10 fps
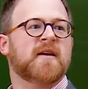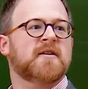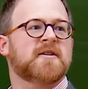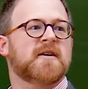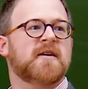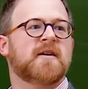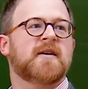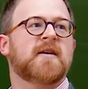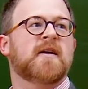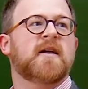energy.
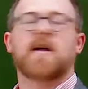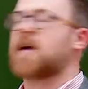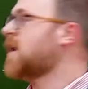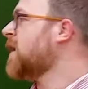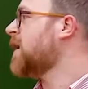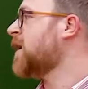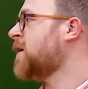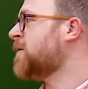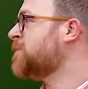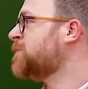
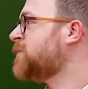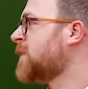And